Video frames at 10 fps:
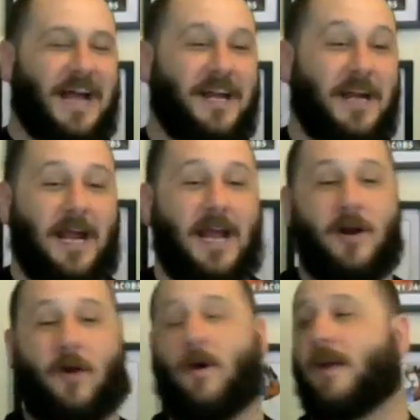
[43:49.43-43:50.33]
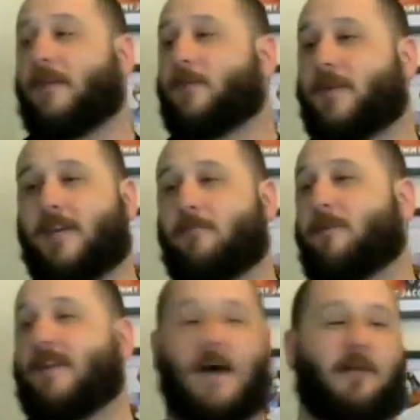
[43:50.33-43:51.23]
You know what? If you give
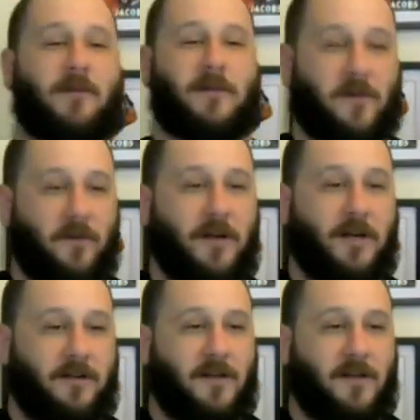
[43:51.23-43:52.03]
me the opportunity to